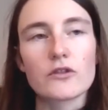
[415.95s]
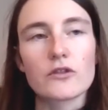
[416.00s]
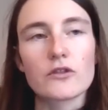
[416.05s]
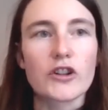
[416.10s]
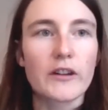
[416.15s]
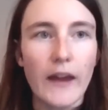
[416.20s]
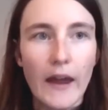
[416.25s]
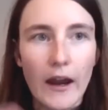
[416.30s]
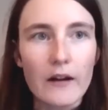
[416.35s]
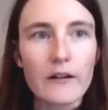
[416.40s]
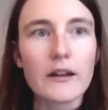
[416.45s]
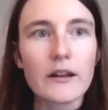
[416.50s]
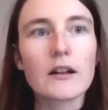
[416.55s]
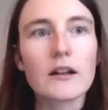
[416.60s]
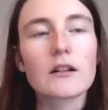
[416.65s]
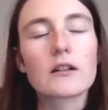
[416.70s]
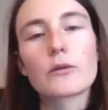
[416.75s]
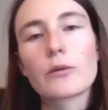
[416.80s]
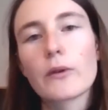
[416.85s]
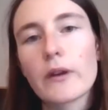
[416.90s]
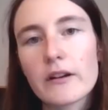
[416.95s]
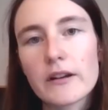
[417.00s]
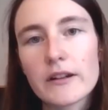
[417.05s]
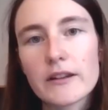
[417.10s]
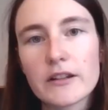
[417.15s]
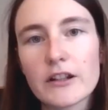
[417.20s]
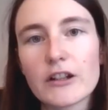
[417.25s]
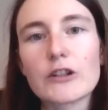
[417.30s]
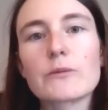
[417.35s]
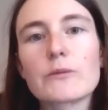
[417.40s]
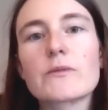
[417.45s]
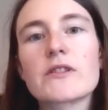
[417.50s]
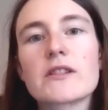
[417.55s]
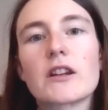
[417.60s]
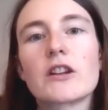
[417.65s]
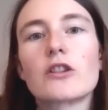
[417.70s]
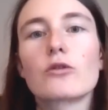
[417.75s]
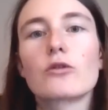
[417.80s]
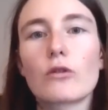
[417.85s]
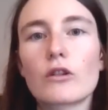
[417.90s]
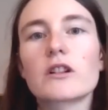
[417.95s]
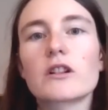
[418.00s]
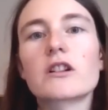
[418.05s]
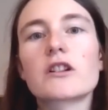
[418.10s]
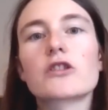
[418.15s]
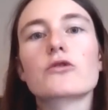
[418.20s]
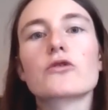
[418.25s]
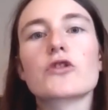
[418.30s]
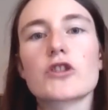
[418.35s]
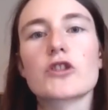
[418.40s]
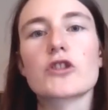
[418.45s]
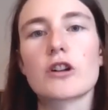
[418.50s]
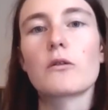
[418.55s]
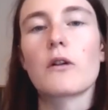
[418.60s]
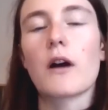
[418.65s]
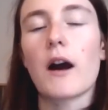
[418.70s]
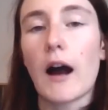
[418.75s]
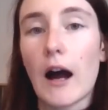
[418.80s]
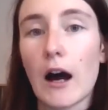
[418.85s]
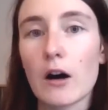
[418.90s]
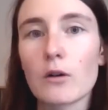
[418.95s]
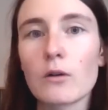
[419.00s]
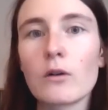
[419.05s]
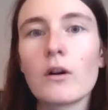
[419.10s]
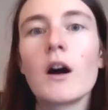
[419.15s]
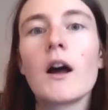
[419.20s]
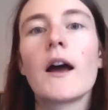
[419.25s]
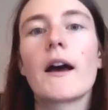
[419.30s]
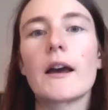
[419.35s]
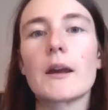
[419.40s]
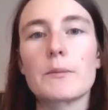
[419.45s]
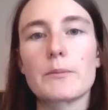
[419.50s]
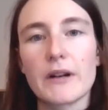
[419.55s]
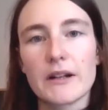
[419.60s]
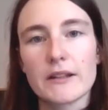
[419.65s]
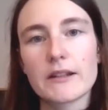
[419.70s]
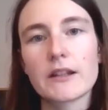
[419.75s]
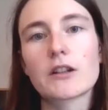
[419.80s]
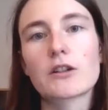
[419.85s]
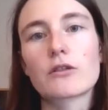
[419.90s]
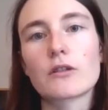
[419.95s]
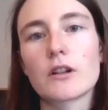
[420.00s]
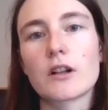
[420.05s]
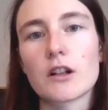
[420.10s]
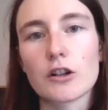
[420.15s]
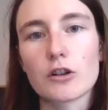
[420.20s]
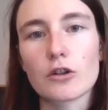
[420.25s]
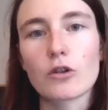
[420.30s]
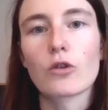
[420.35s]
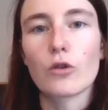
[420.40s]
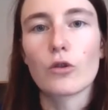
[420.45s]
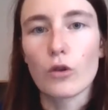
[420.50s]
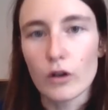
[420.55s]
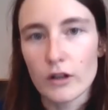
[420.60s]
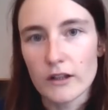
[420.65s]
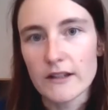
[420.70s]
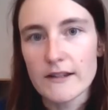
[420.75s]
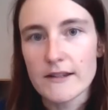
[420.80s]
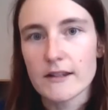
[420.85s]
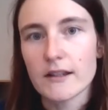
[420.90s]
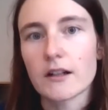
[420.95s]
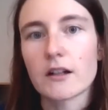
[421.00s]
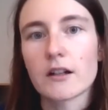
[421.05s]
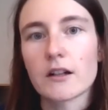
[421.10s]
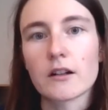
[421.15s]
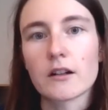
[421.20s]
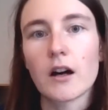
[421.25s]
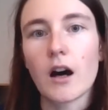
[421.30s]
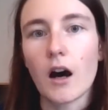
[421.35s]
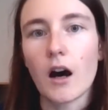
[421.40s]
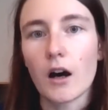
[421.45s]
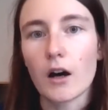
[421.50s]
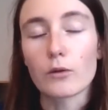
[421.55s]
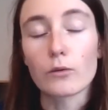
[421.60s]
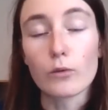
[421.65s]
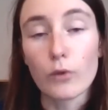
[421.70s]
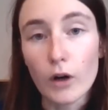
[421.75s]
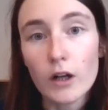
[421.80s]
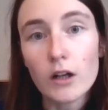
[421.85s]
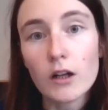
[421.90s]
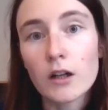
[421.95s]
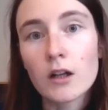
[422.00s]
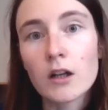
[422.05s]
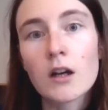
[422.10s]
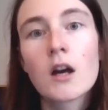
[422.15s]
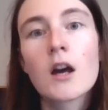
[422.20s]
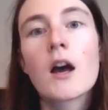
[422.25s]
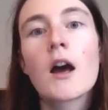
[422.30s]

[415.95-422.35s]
generic query terms in order to show how a particular concordancer uh, work